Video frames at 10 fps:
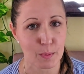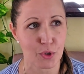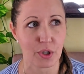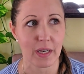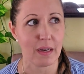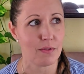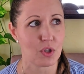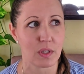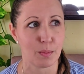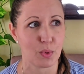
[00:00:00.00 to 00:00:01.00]
but you're going to have
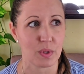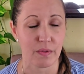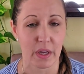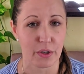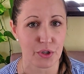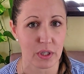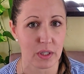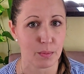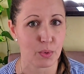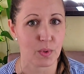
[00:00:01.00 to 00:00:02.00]
just a boost of energy
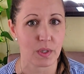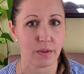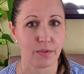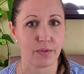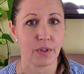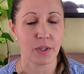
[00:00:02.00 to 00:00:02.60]
and a boost of